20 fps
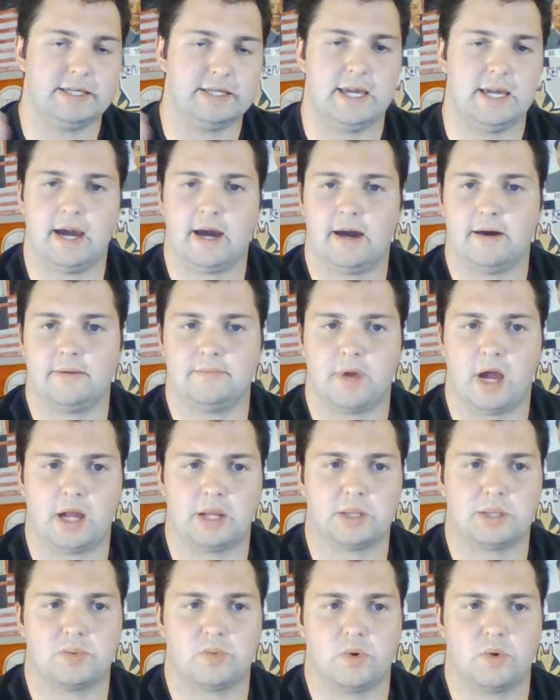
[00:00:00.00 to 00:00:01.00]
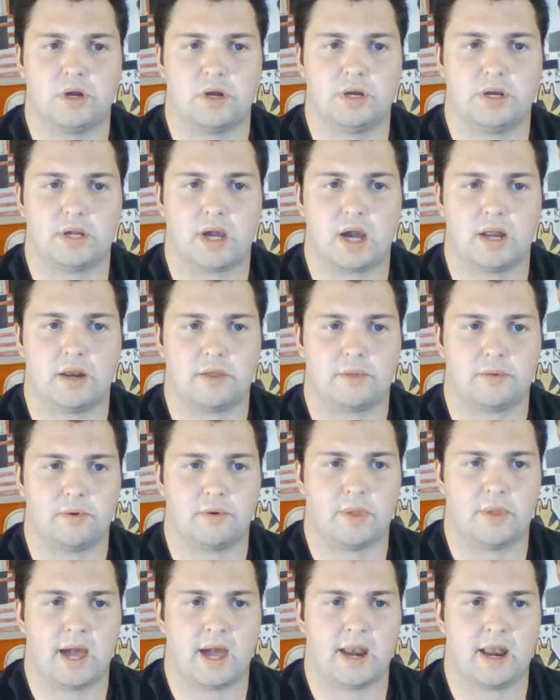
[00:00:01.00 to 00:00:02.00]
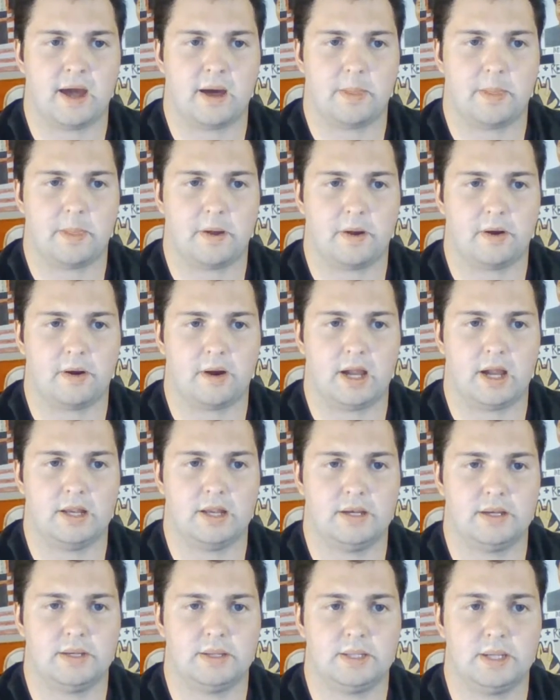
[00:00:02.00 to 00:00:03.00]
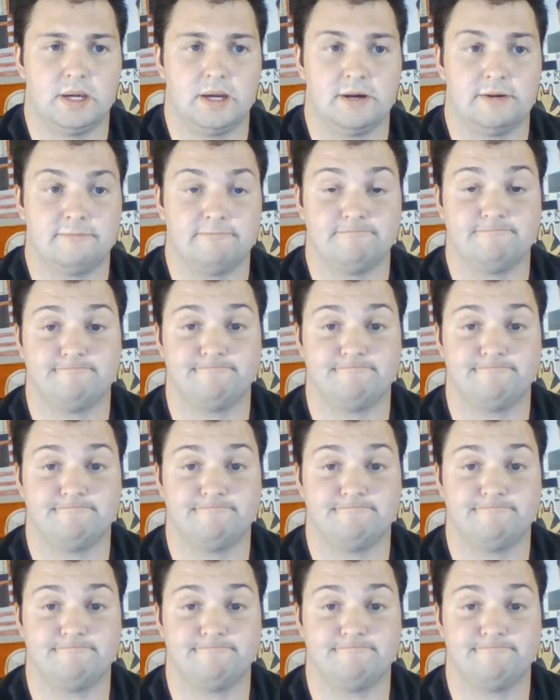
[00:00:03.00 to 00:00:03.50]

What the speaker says: yeah, I just wanted to kind of throw that out there, and,